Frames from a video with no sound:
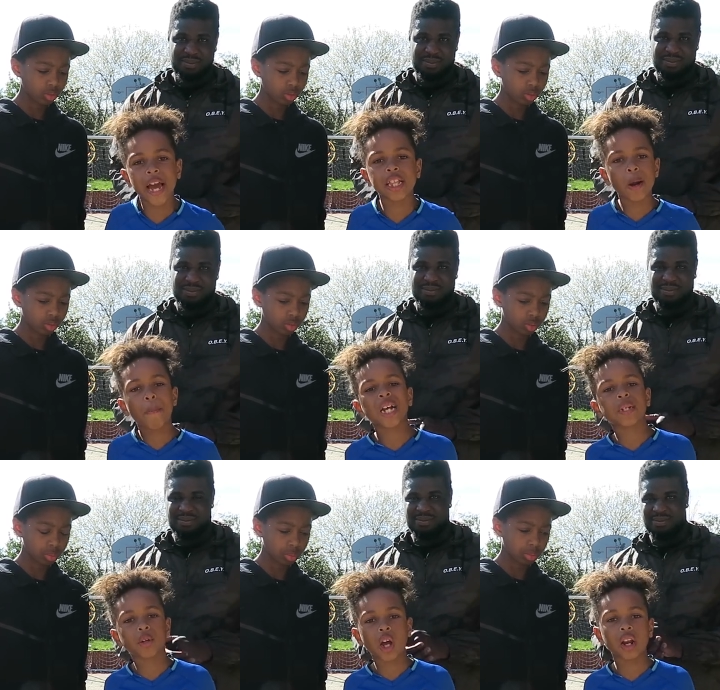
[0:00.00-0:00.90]
Speaker 1: get to the
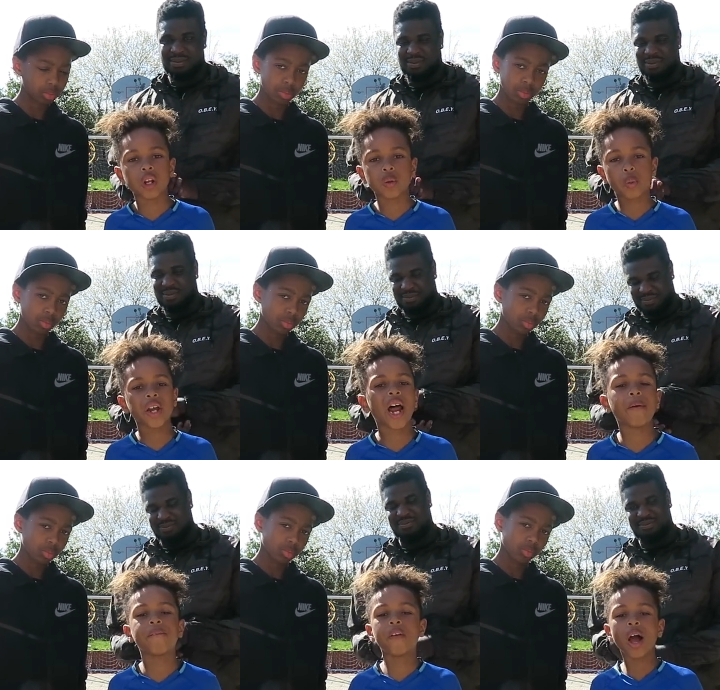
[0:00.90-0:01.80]
basketball challenge. We're going to
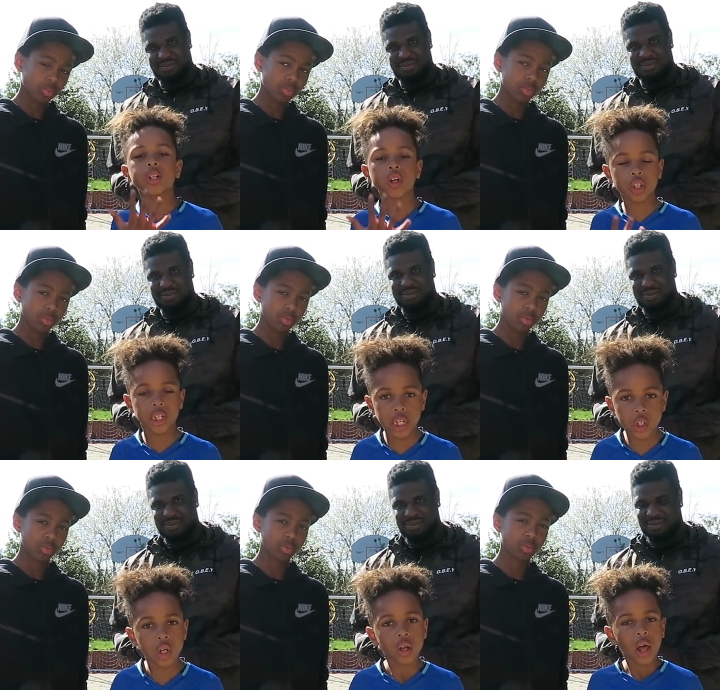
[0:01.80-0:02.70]
have 5 shots
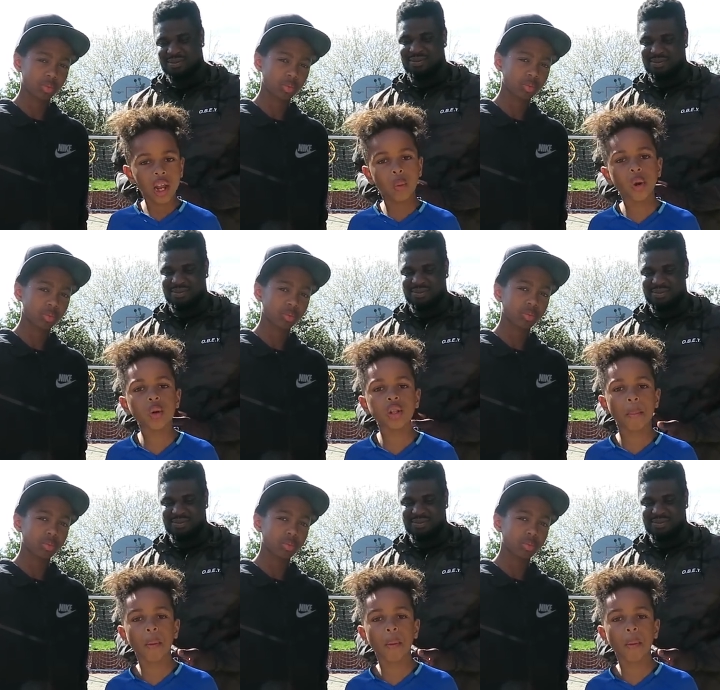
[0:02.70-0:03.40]
each, and the winner with the